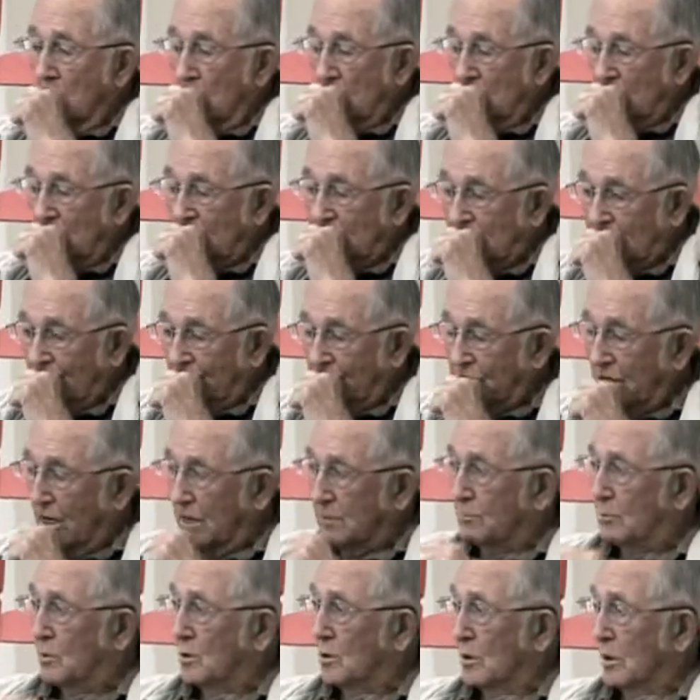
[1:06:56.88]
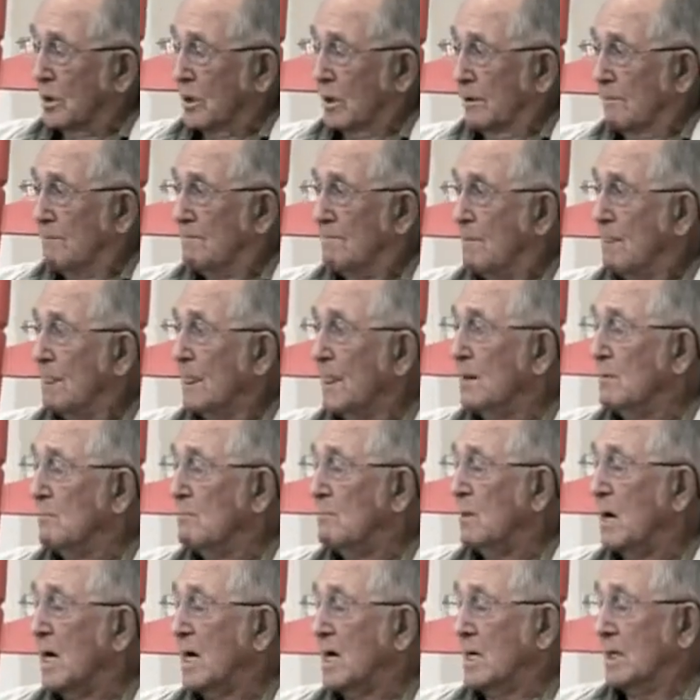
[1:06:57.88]
they put a
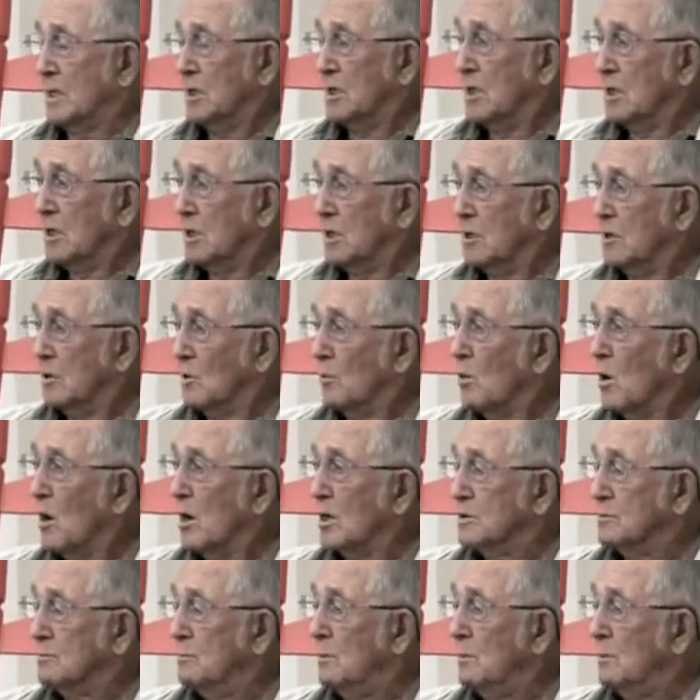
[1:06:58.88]
man in it to watch